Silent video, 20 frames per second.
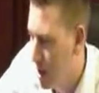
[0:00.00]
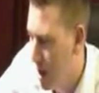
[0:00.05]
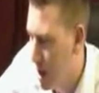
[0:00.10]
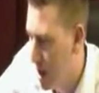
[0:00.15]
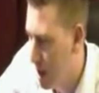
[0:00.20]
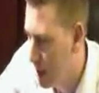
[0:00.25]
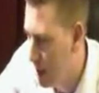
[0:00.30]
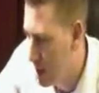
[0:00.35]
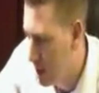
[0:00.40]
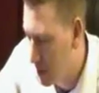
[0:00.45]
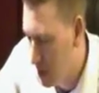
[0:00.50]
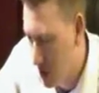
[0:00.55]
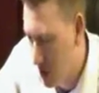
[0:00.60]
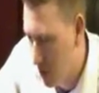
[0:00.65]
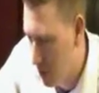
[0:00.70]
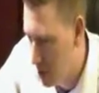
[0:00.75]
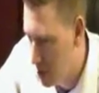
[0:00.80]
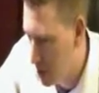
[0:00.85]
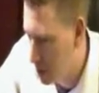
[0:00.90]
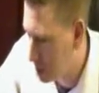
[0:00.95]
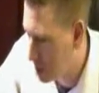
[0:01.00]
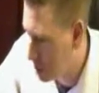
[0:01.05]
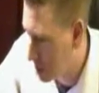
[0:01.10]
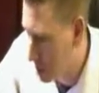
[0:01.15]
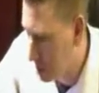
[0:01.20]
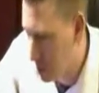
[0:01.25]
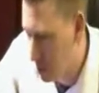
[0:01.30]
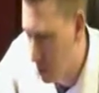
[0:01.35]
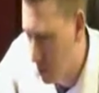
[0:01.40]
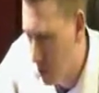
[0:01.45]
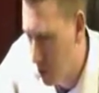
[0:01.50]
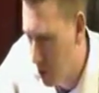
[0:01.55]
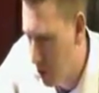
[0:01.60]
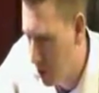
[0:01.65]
And even if you're just a business